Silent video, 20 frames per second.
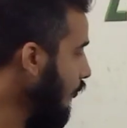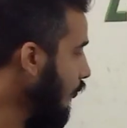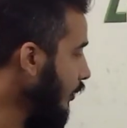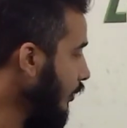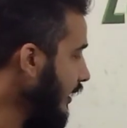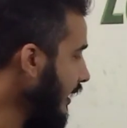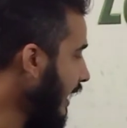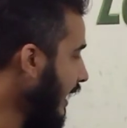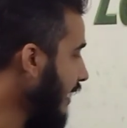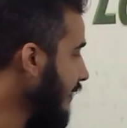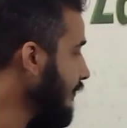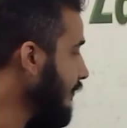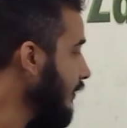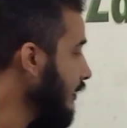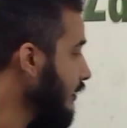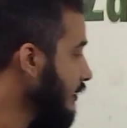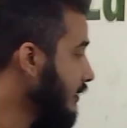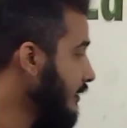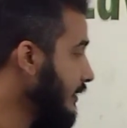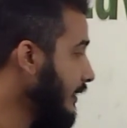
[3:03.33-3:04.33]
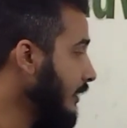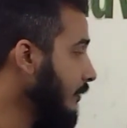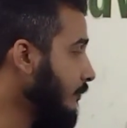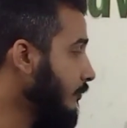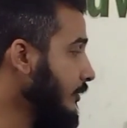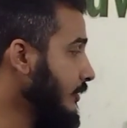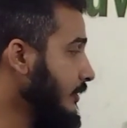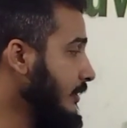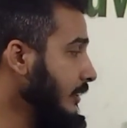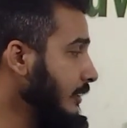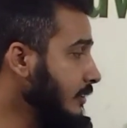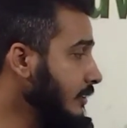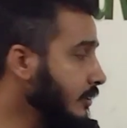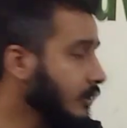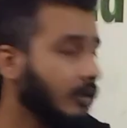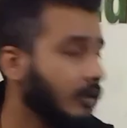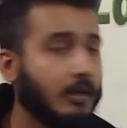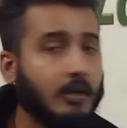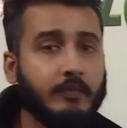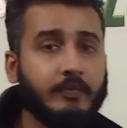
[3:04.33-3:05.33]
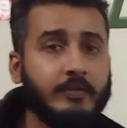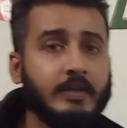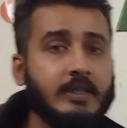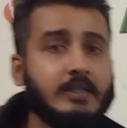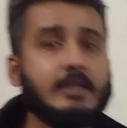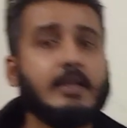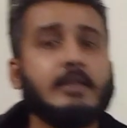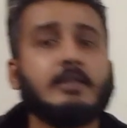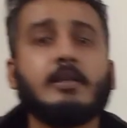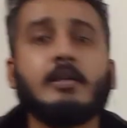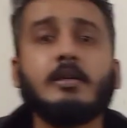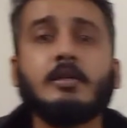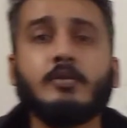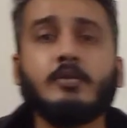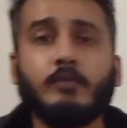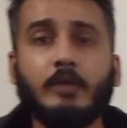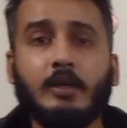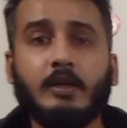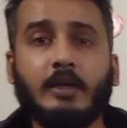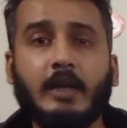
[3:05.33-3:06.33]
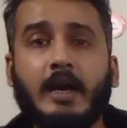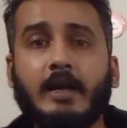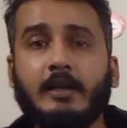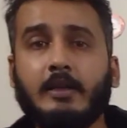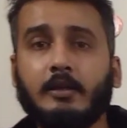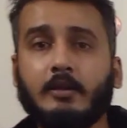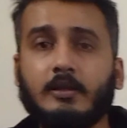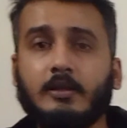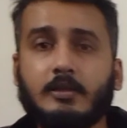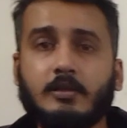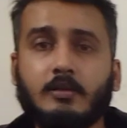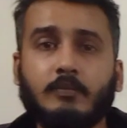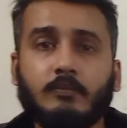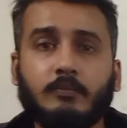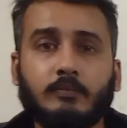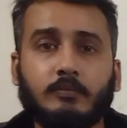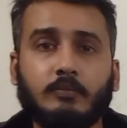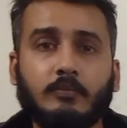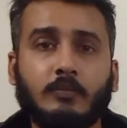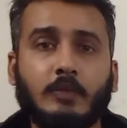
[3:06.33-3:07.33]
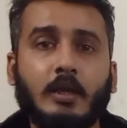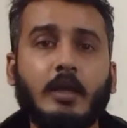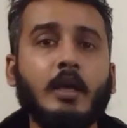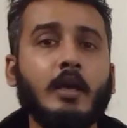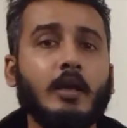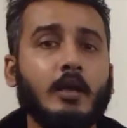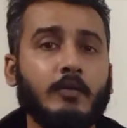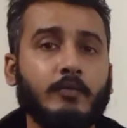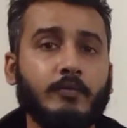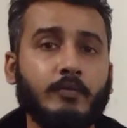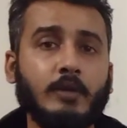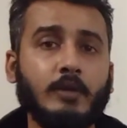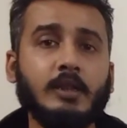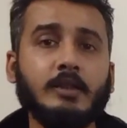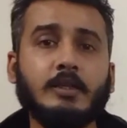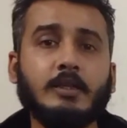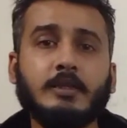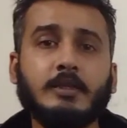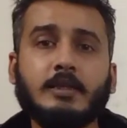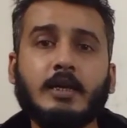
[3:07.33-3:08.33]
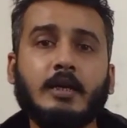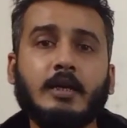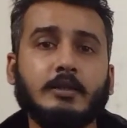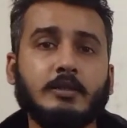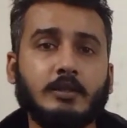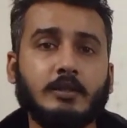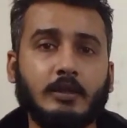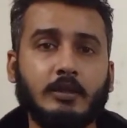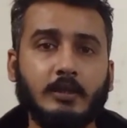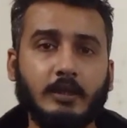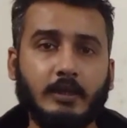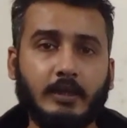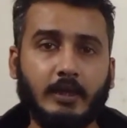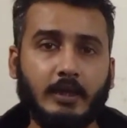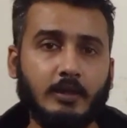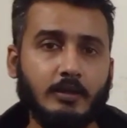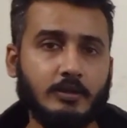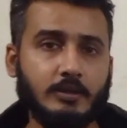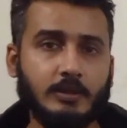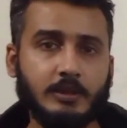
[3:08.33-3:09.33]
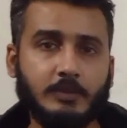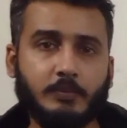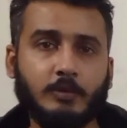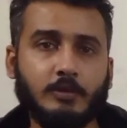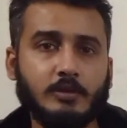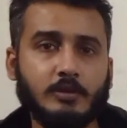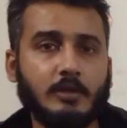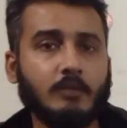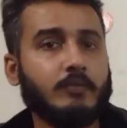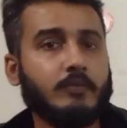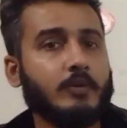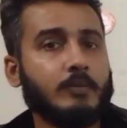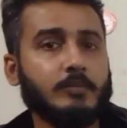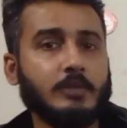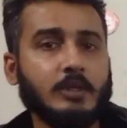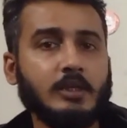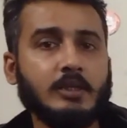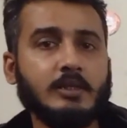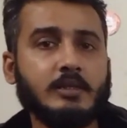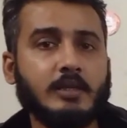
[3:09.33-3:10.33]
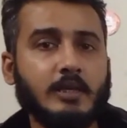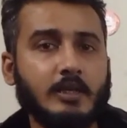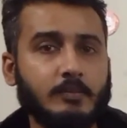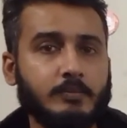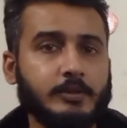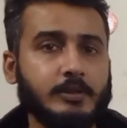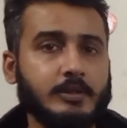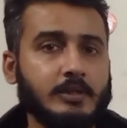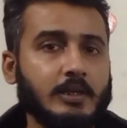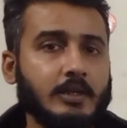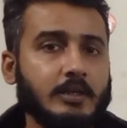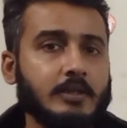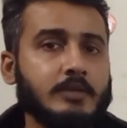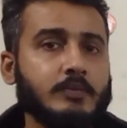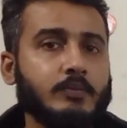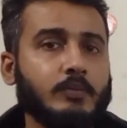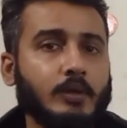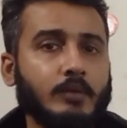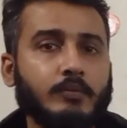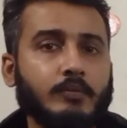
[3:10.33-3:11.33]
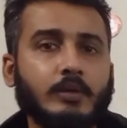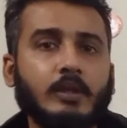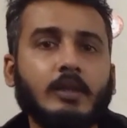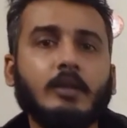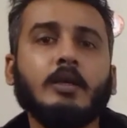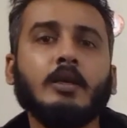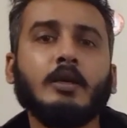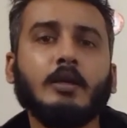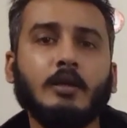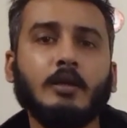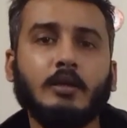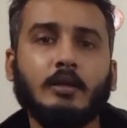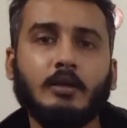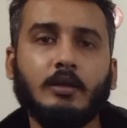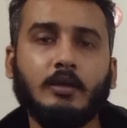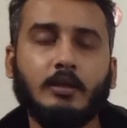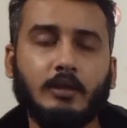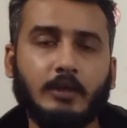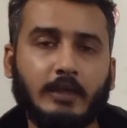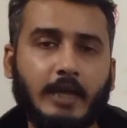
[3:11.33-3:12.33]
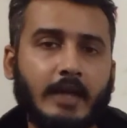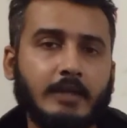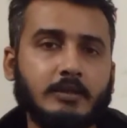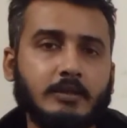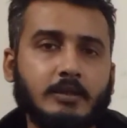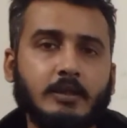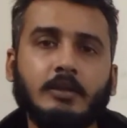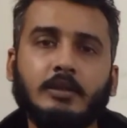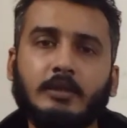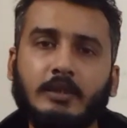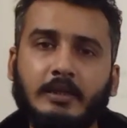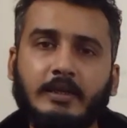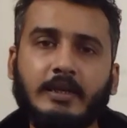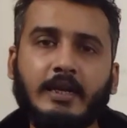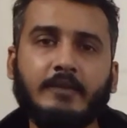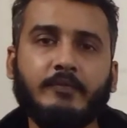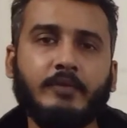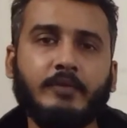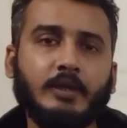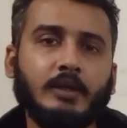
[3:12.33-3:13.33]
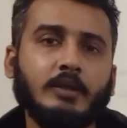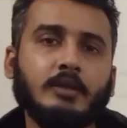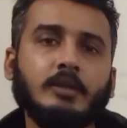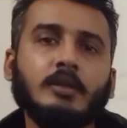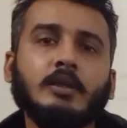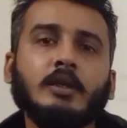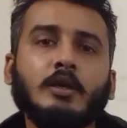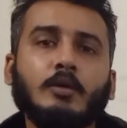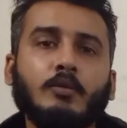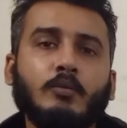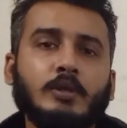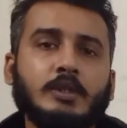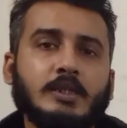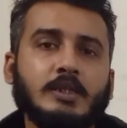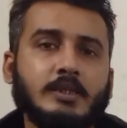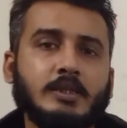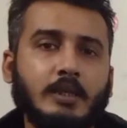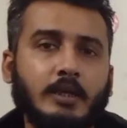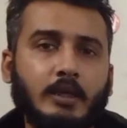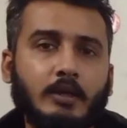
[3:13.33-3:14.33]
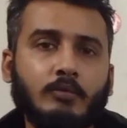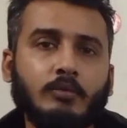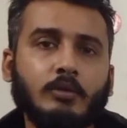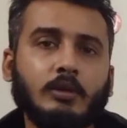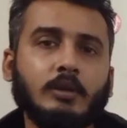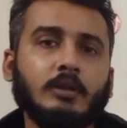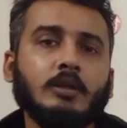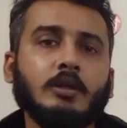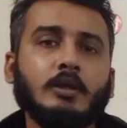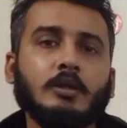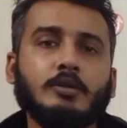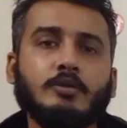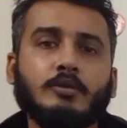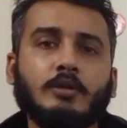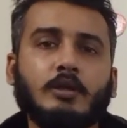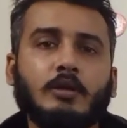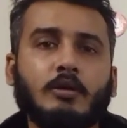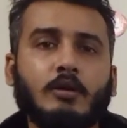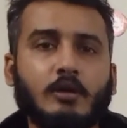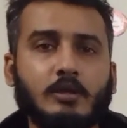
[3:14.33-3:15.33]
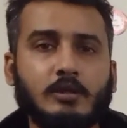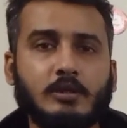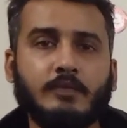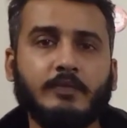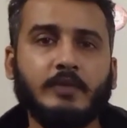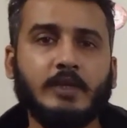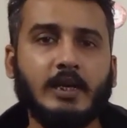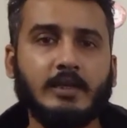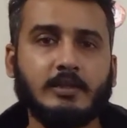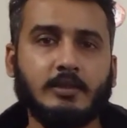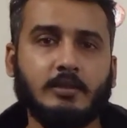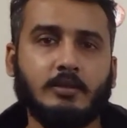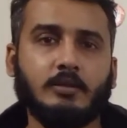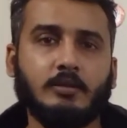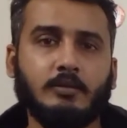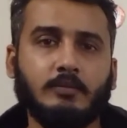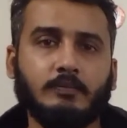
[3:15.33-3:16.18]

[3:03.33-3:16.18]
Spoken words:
we have sale proceeds of fixed assets, we are adding this. If we'll deduct the gain on disposal from these sale proceeds, we will get the net figure which is equal to the cost of the asset.